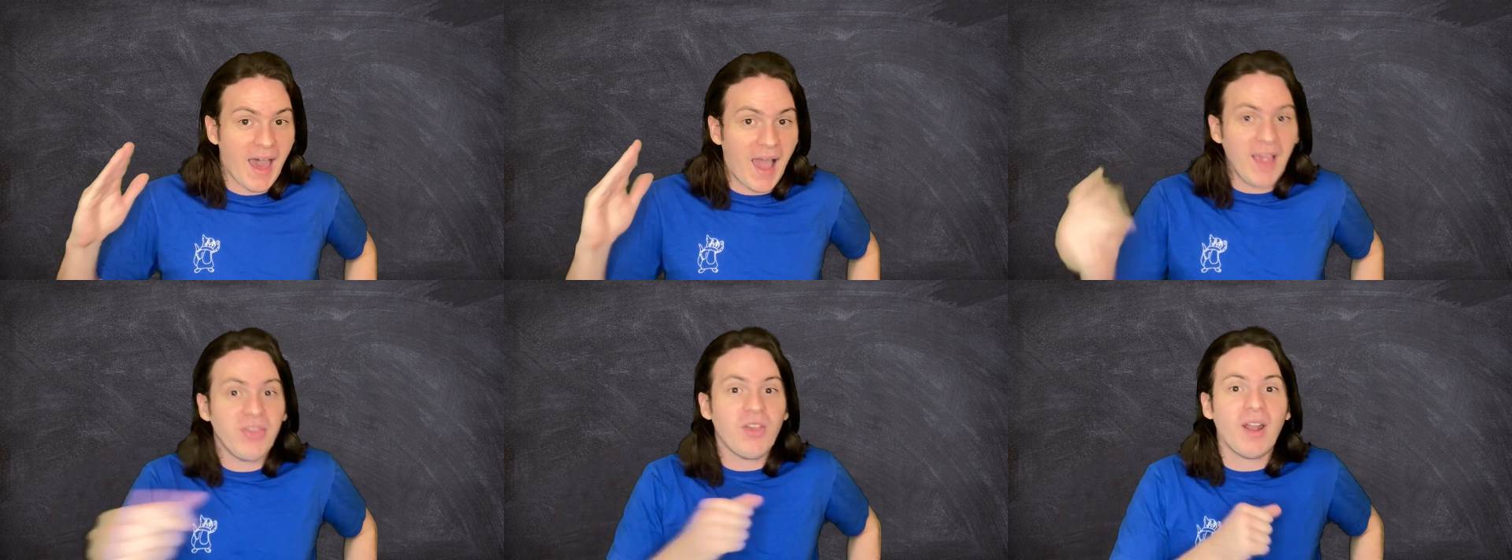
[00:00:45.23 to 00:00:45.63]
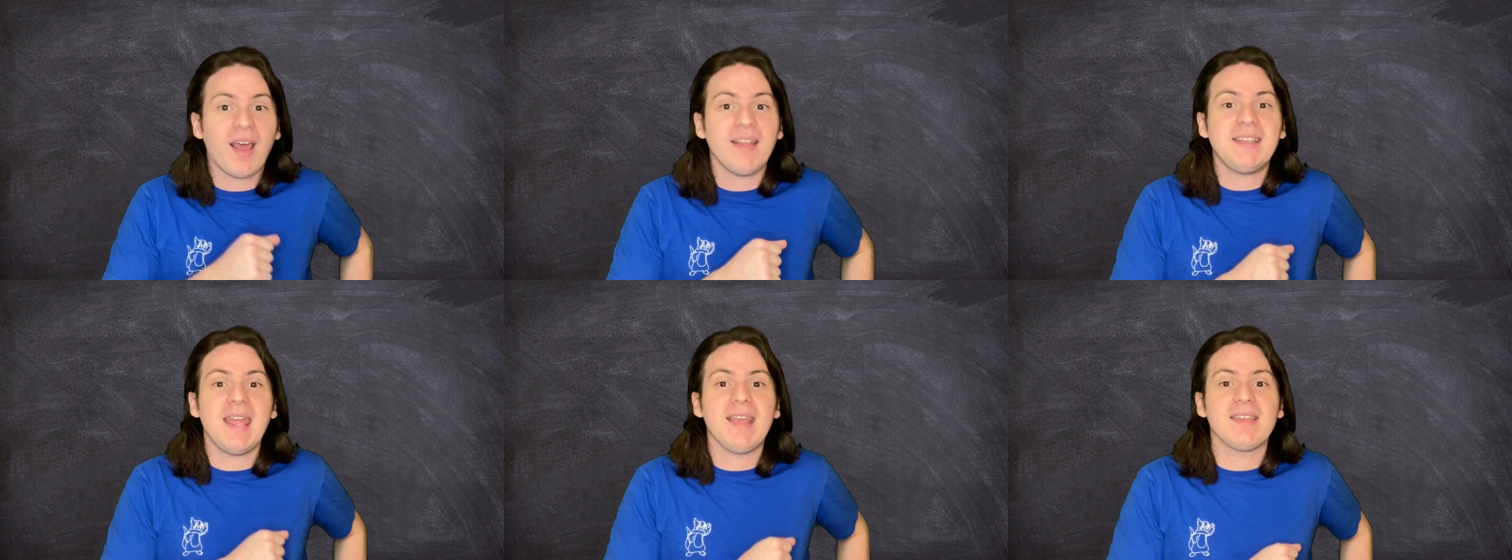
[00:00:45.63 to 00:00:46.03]
I thought
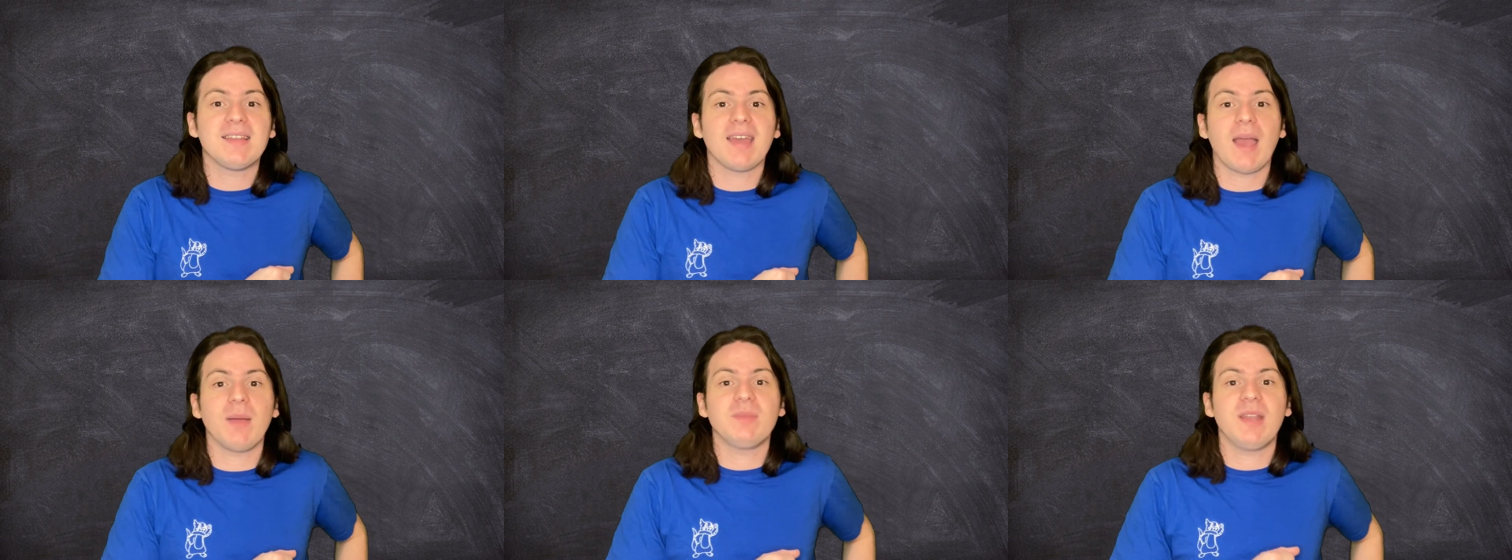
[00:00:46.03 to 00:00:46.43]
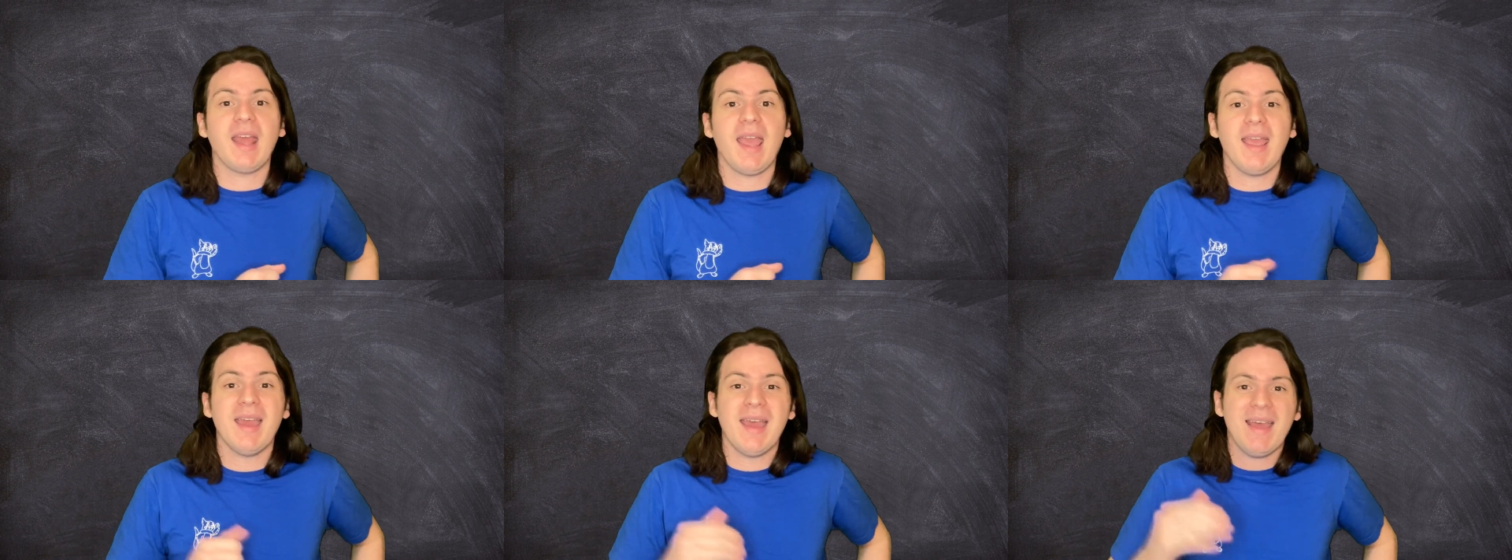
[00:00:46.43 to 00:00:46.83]
I'd take the time
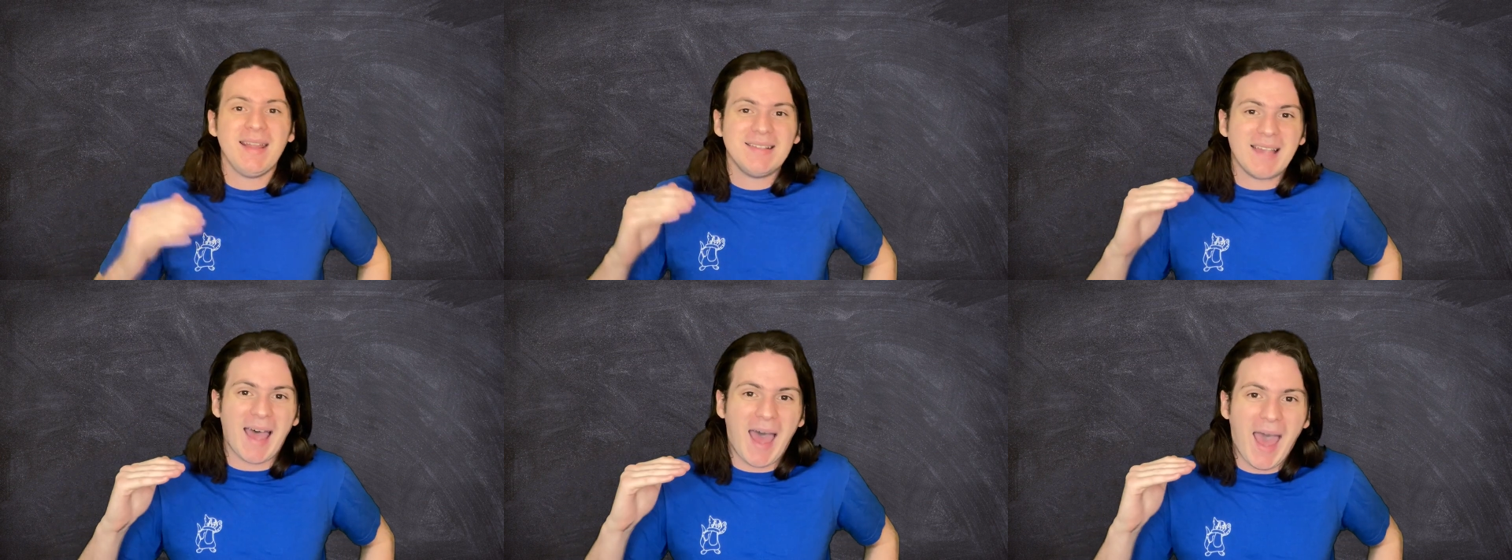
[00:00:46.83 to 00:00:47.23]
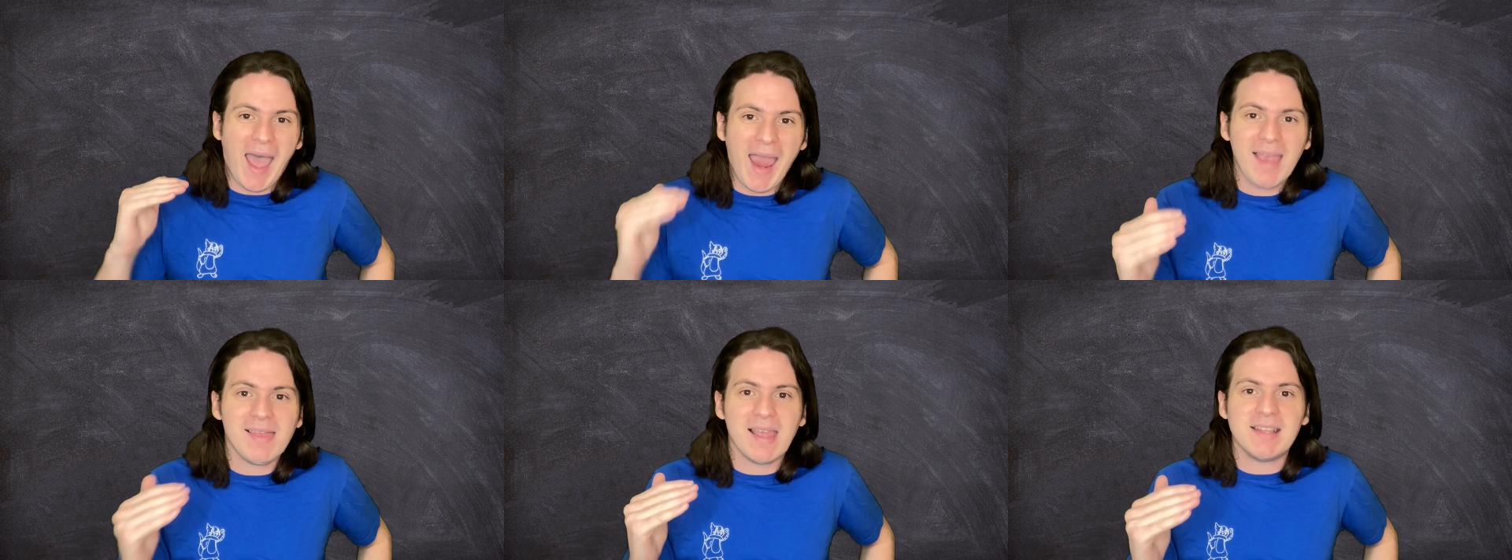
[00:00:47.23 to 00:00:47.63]
today to
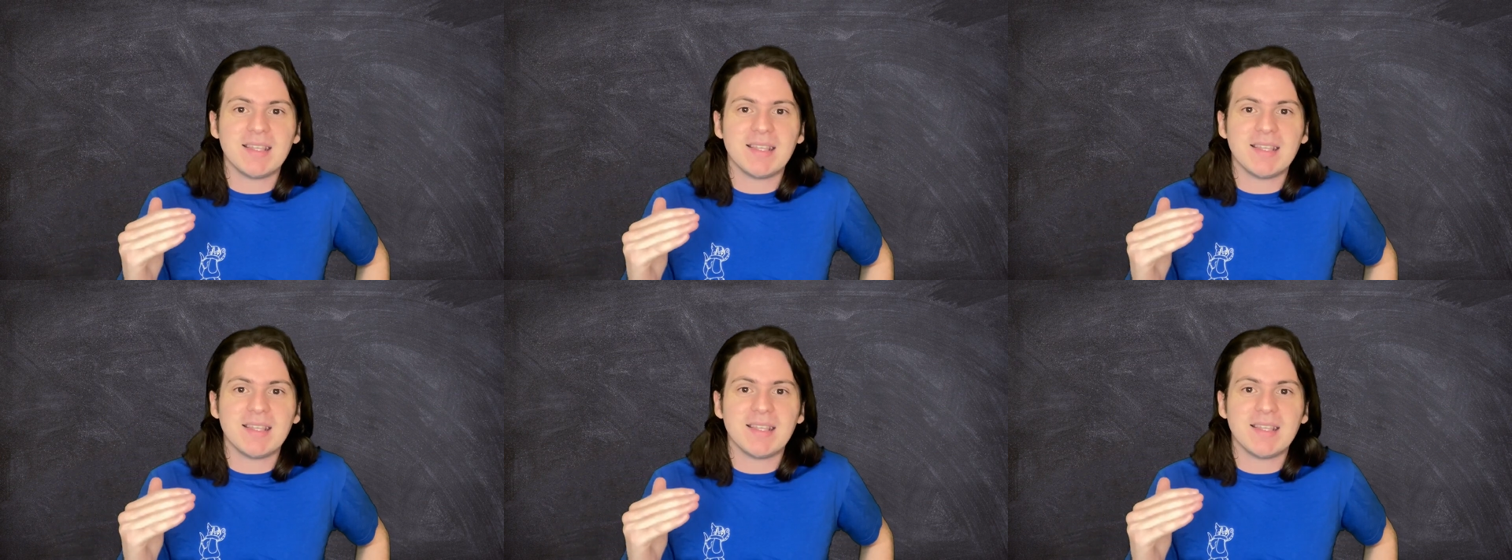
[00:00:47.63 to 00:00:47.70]
highlight